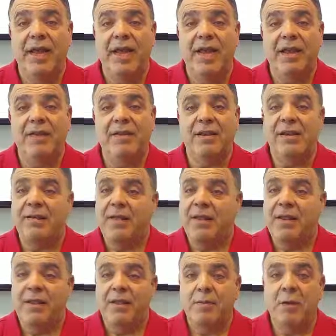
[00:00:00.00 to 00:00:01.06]
And
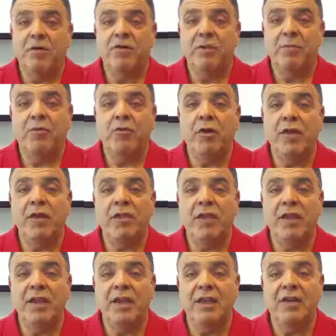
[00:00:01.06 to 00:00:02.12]
the most important
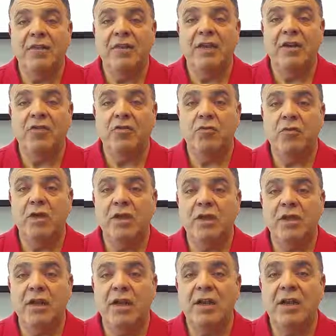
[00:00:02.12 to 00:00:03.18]
thing is get your
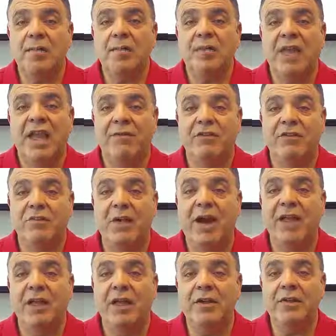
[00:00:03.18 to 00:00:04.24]
work done, have a
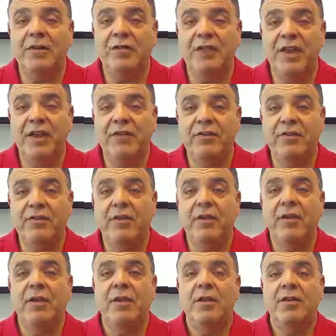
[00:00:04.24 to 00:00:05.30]
smile on your face,
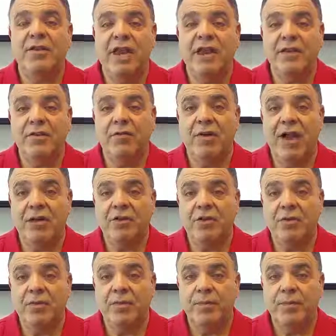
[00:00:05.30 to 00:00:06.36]
take
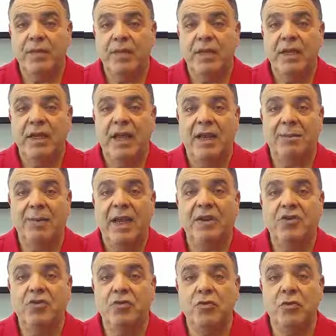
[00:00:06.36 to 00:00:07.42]
direction, and
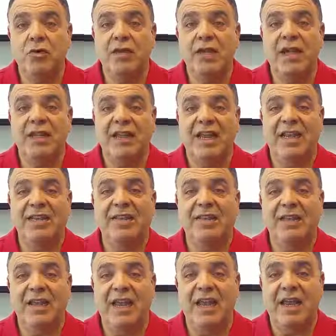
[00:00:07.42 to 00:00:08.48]
make sure at the end of the
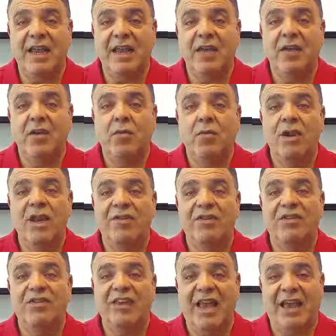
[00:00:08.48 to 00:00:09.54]
day, we have
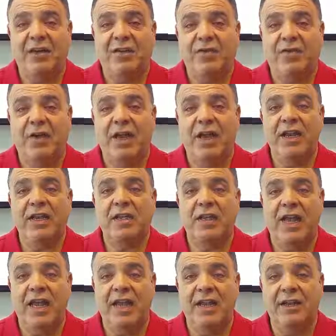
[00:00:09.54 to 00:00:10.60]
a satisfied
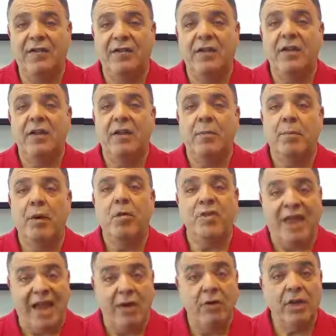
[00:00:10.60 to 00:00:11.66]
client,
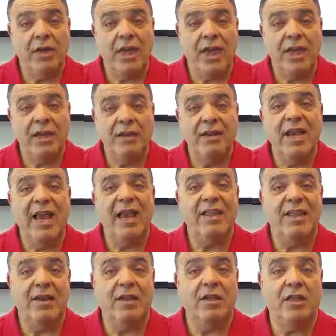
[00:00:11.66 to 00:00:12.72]
both our client
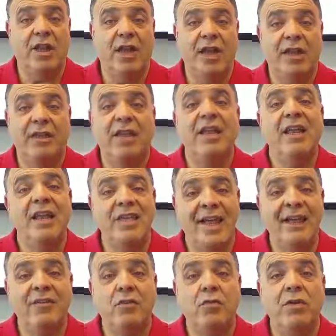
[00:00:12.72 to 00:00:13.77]
and their client.
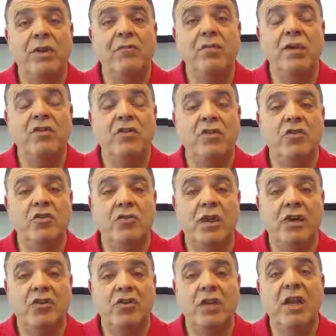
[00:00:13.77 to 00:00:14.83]
That's a win-win
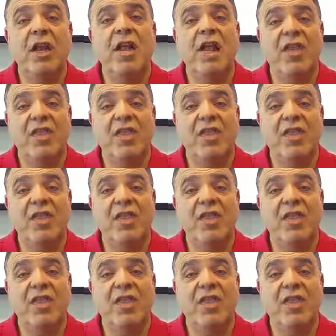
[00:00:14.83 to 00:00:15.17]
situation.